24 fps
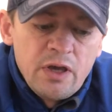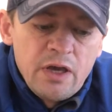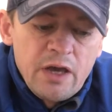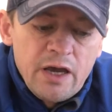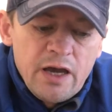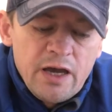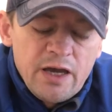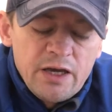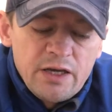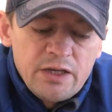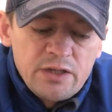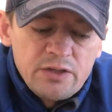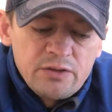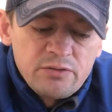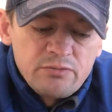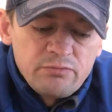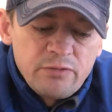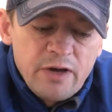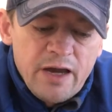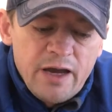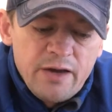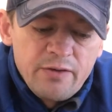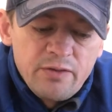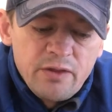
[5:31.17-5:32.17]
and
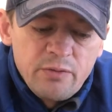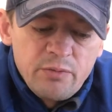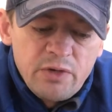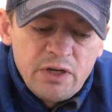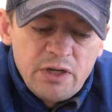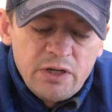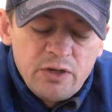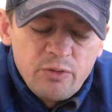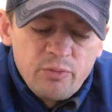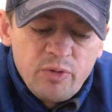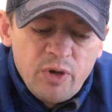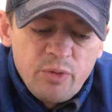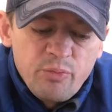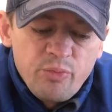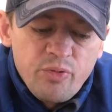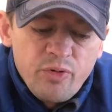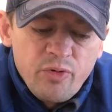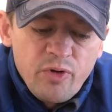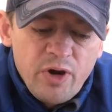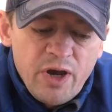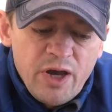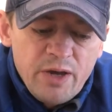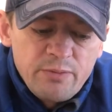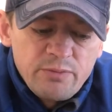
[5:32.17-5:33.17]
round them a little bit
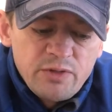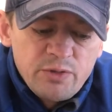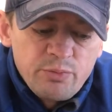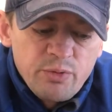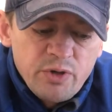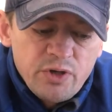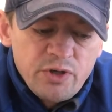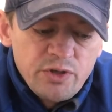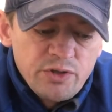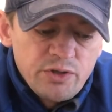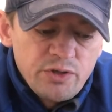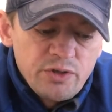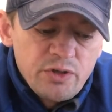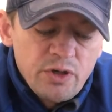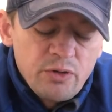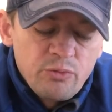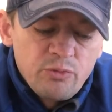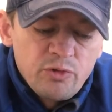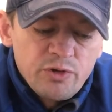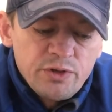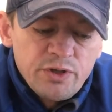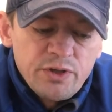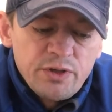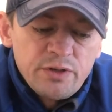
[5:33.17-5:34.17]
perhaps, because you don't
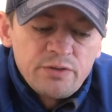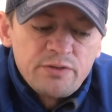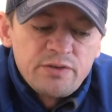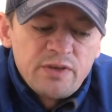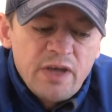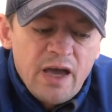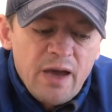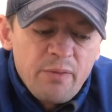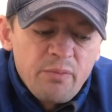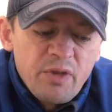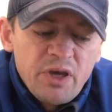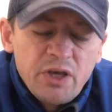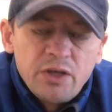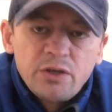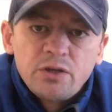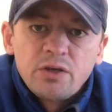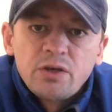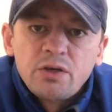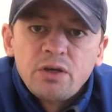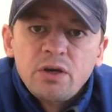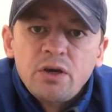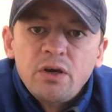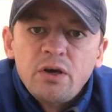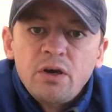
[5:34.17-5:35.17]
want to
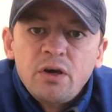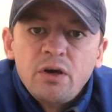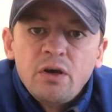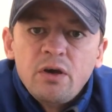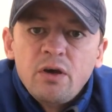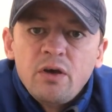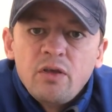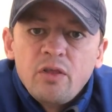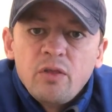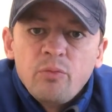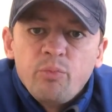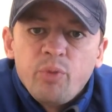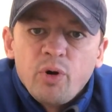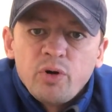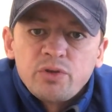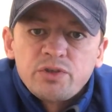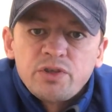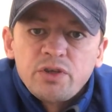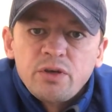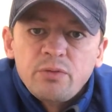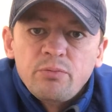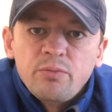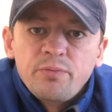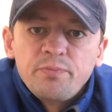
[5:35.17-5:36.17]
damage the
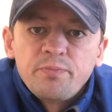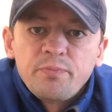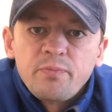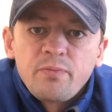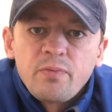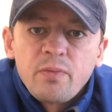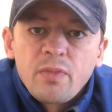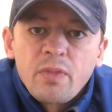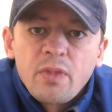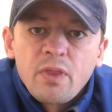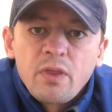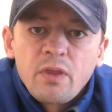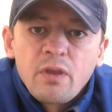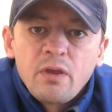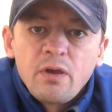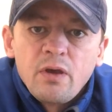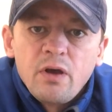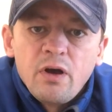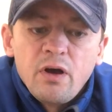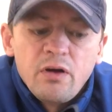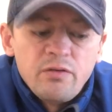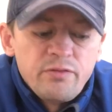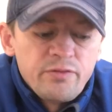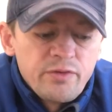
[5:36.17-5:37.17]
bottom
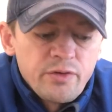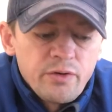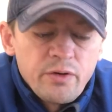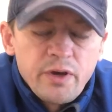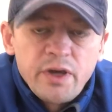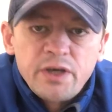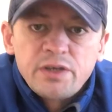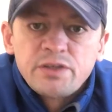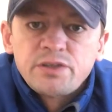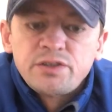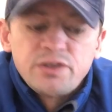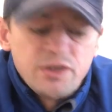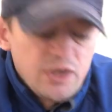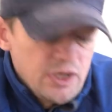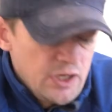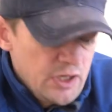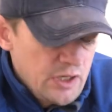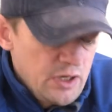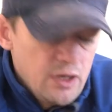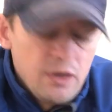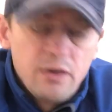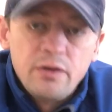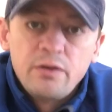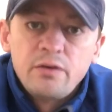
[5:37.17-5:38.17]
of your
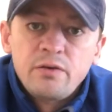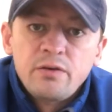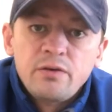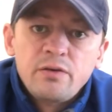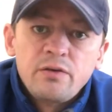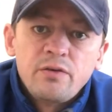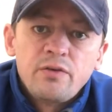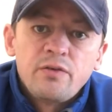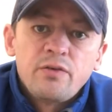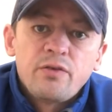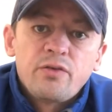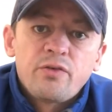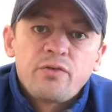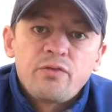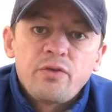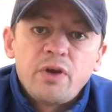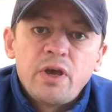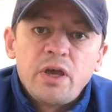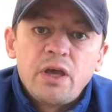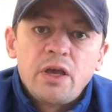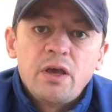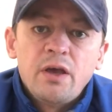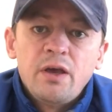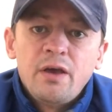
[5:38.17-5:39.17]

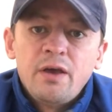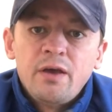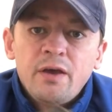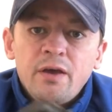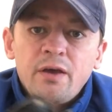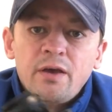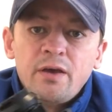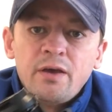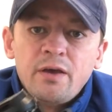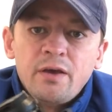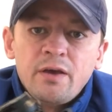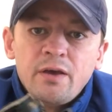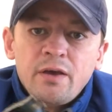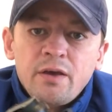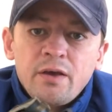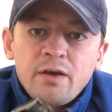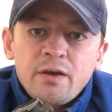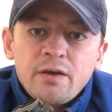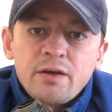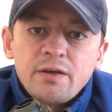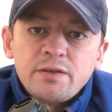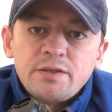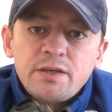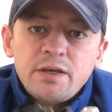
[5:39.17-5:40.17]
X-T3,
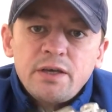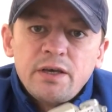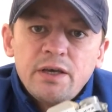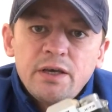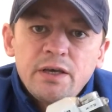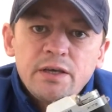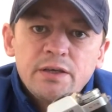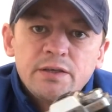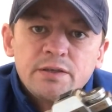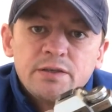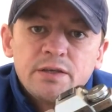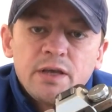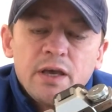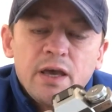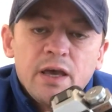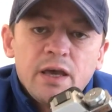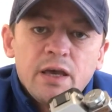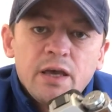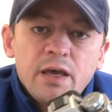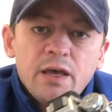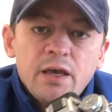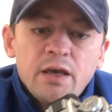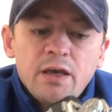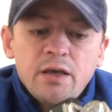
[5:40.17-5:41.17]
because it is
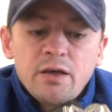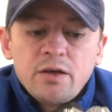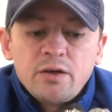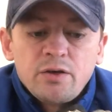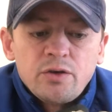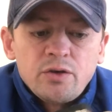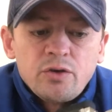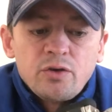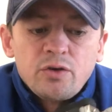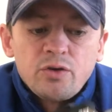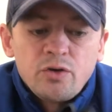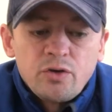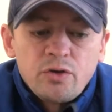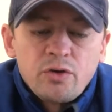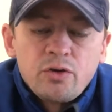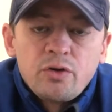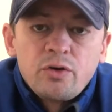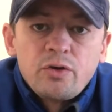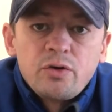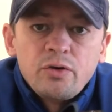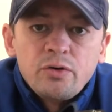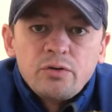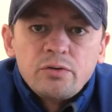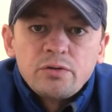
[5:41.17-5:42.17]
a
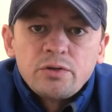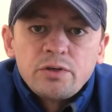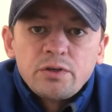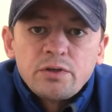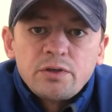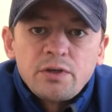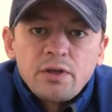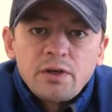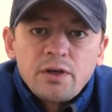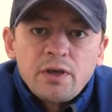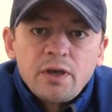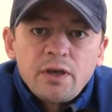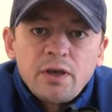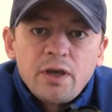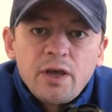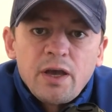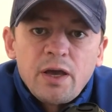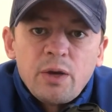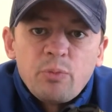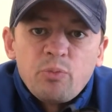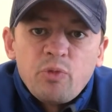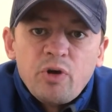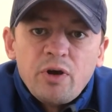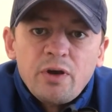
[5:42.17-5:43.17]
gorgeous looking
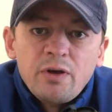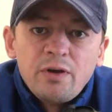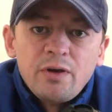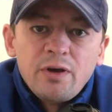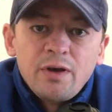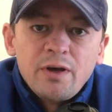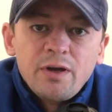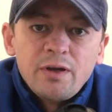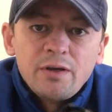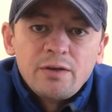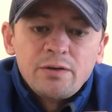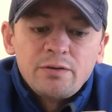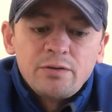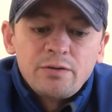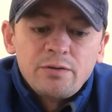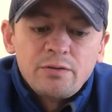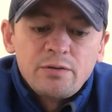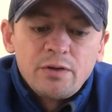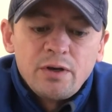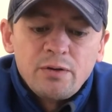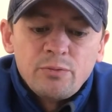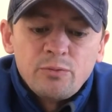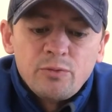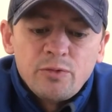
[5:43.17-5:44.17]
camera and you
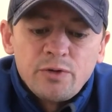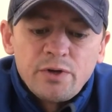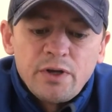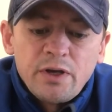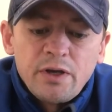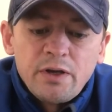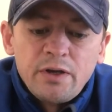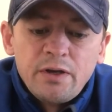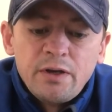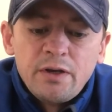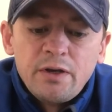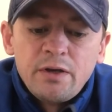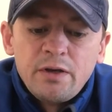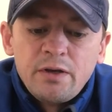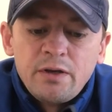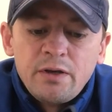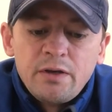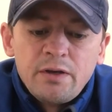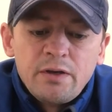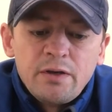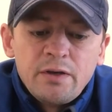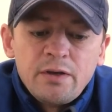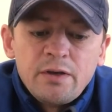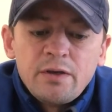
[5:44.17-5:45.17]
don't want to
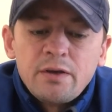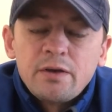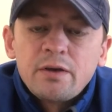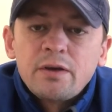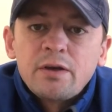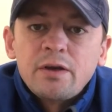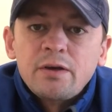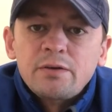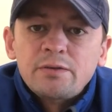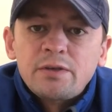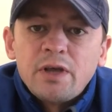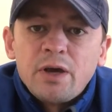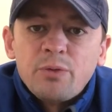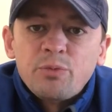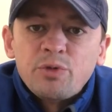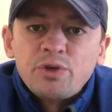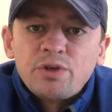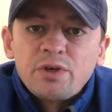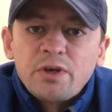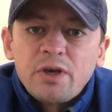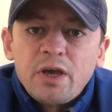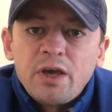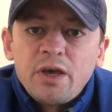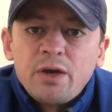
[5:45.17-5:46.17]
go
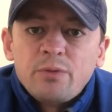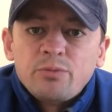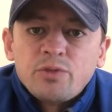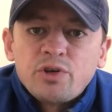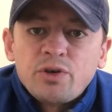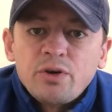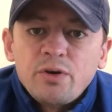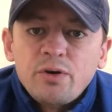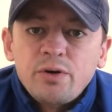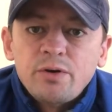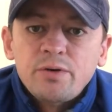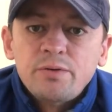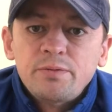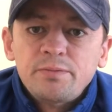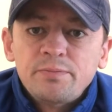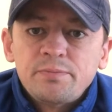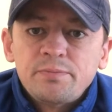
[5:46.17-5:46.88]
damaging it, I'm sure.